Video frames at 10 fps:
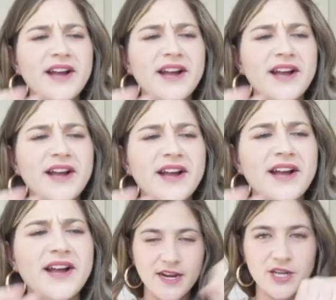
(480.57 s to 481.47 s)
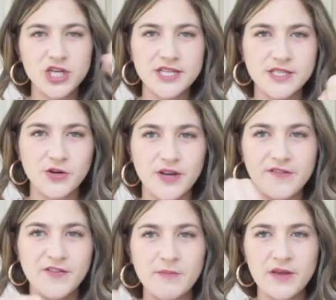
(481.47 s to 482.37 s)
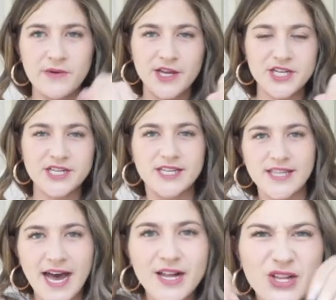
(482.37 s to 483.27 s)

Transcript: Anyone get any Schitt's Creek from me when I just did that?